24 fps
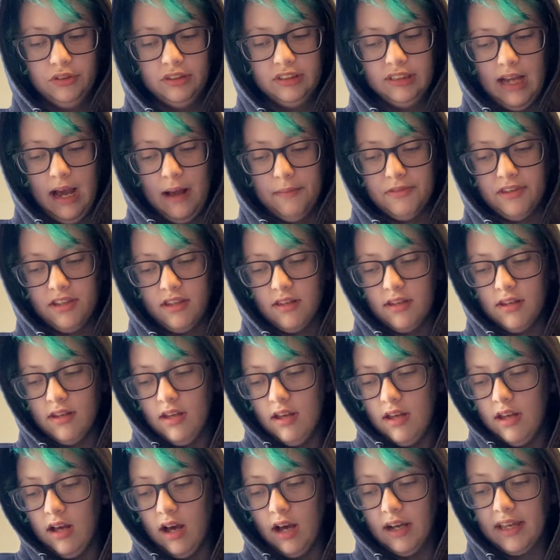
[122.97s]
snapped.
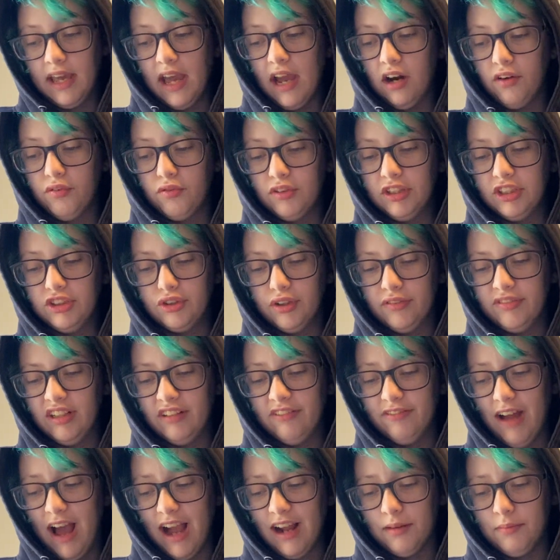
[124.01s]
"A carefree, drifting
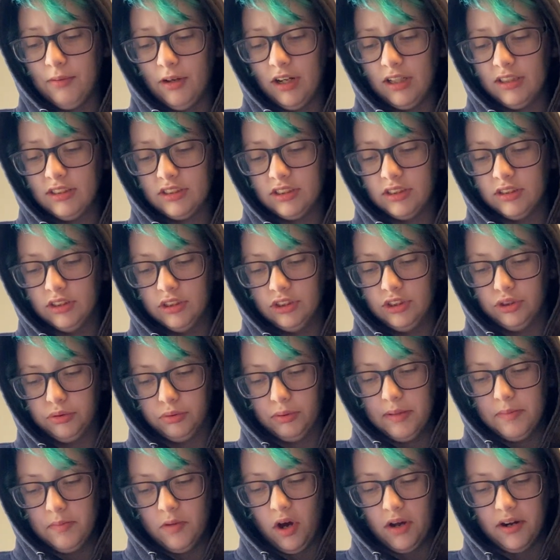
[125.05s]
vagabond?
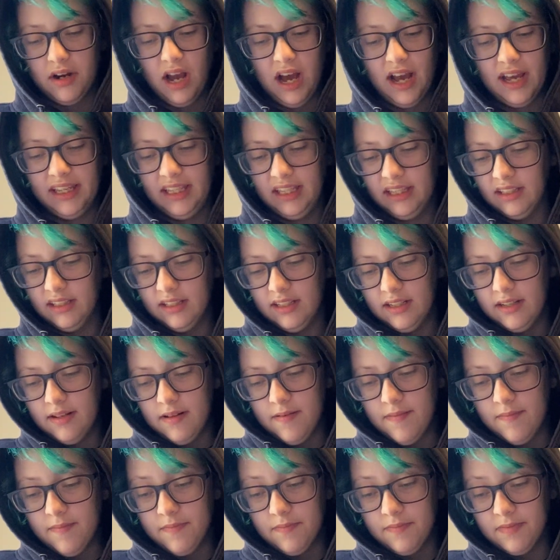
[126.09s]
Dream on.
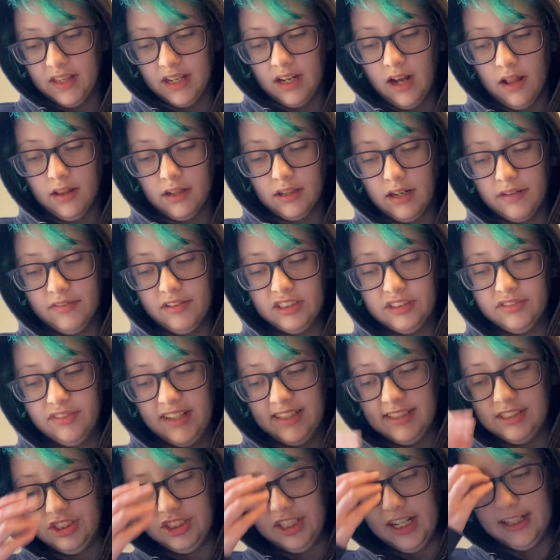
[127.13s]
The color of his
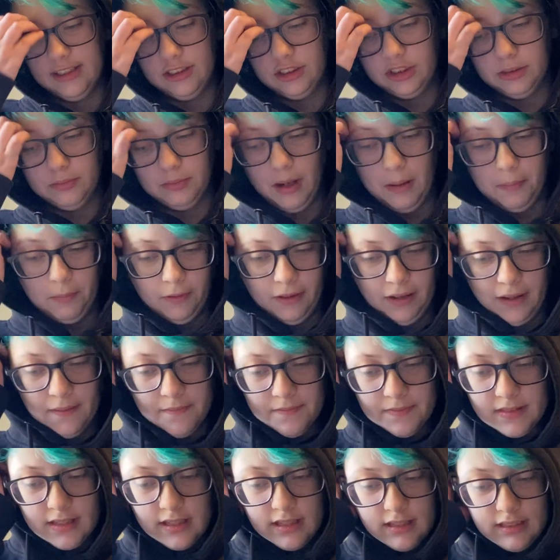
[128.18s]
face changed abruptly.
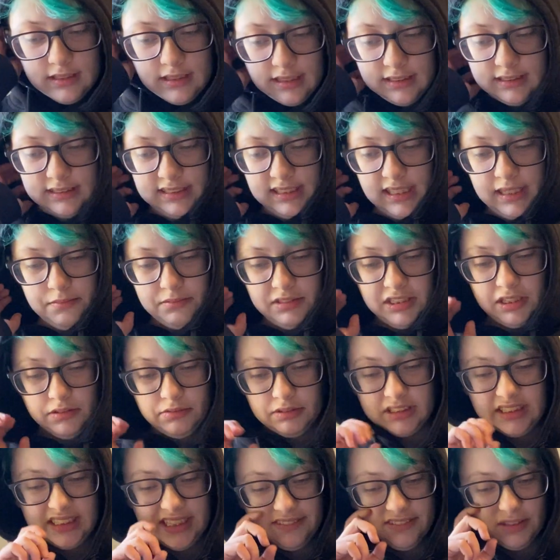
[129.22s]
It seemed he'd
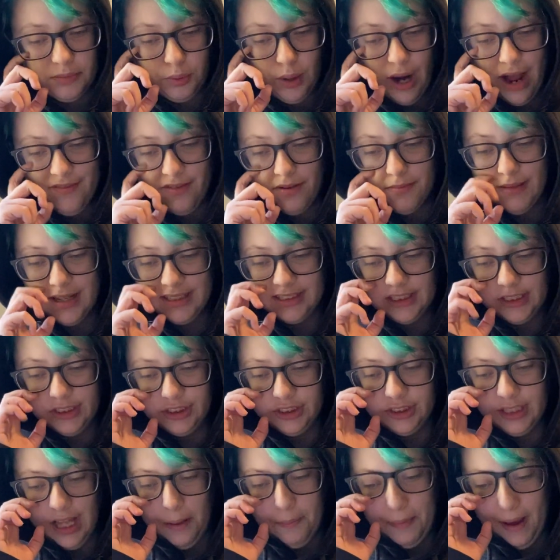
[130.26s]
received a private
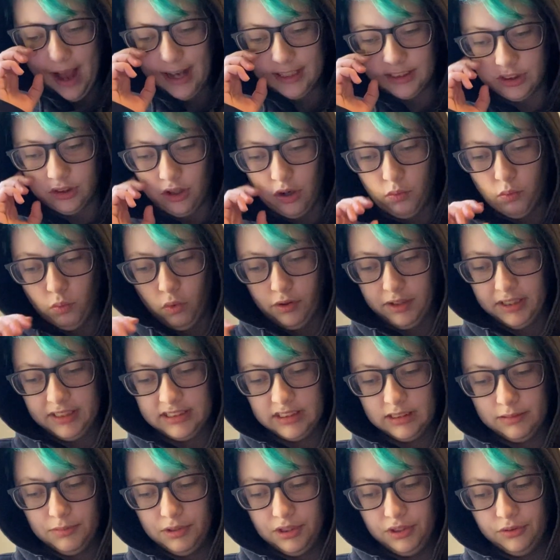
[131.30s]
message that passed on
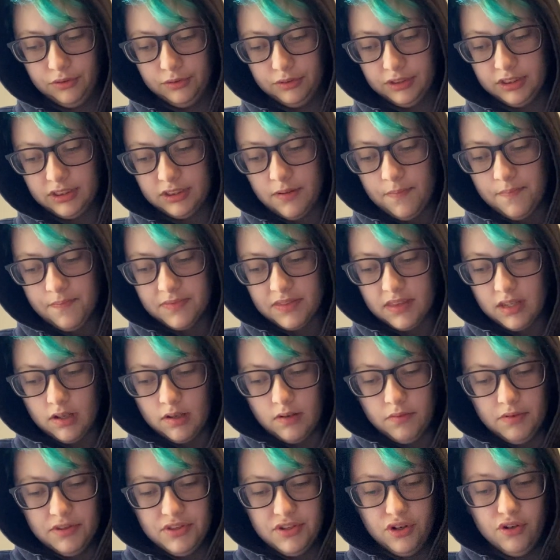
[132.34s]
worrisome news.
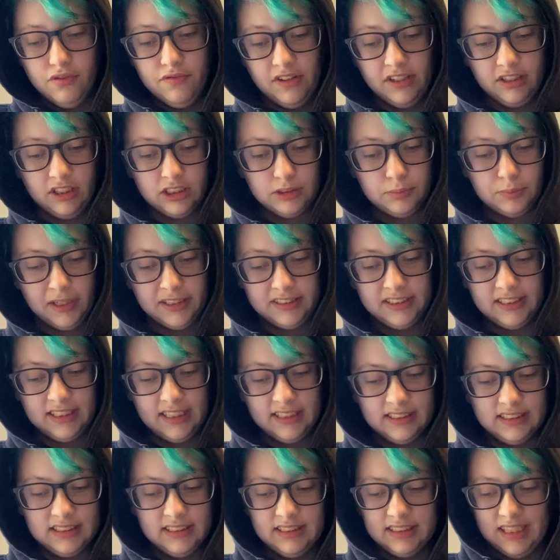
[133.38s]
With 2 fingers pressed
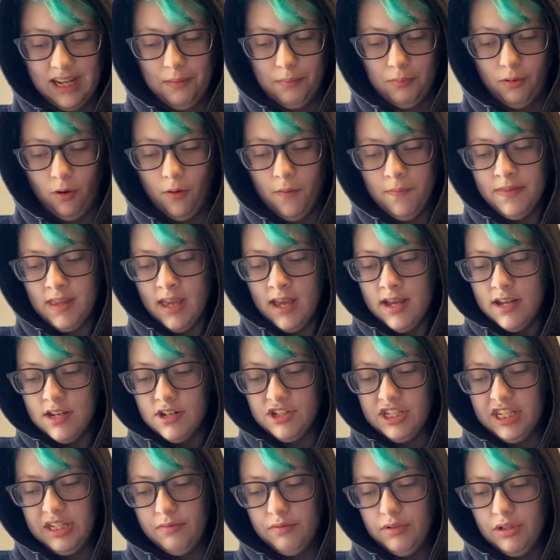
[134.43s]
against his temple,
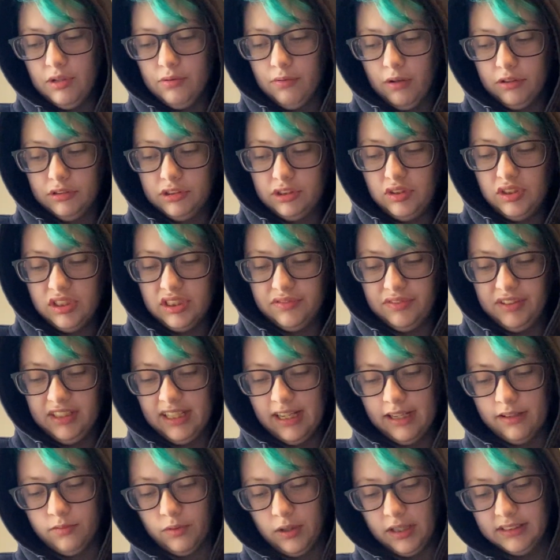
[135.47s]
Shiwudu rose to his feet
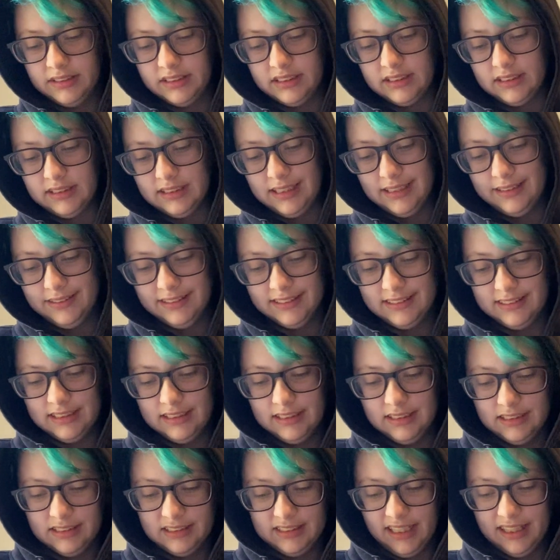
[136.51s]
at once and
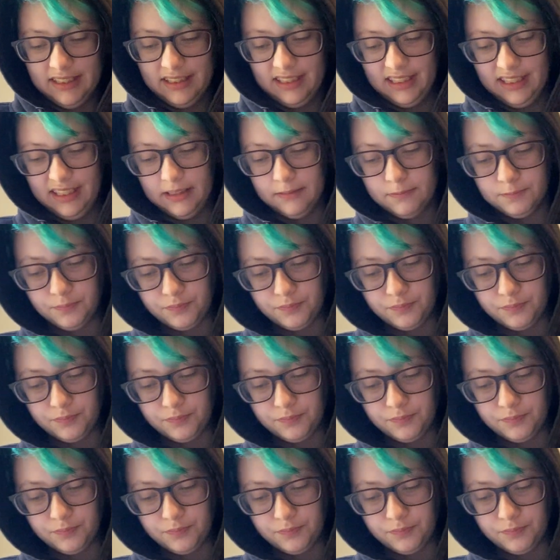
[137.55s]
listened intently.